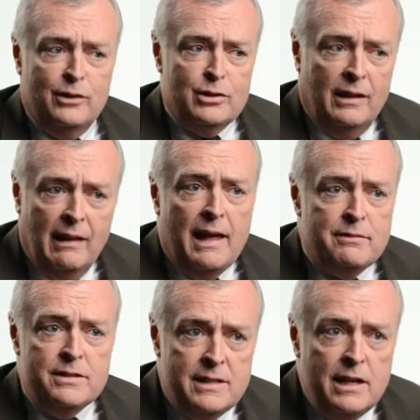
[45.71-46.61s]
There's a lot
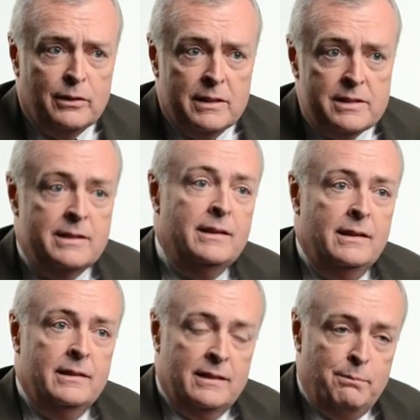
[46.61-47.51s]
of secrets
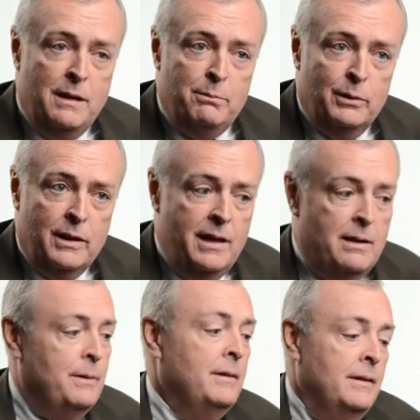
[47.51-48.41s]
that people
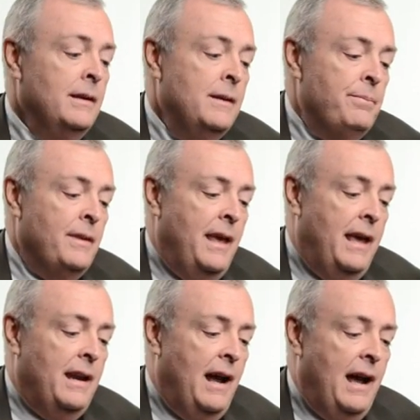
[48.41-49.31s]
keep.
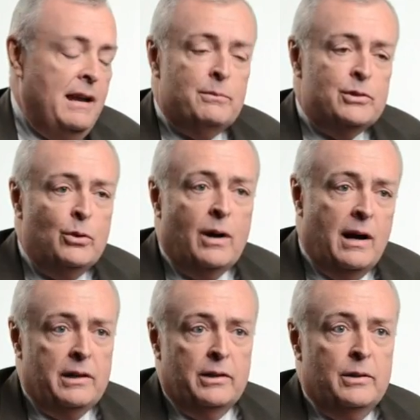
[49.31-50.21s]
And I am so
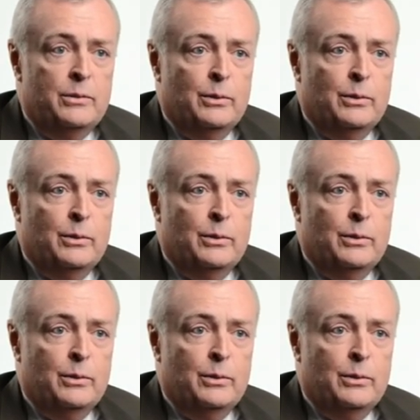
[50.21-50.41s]
honored when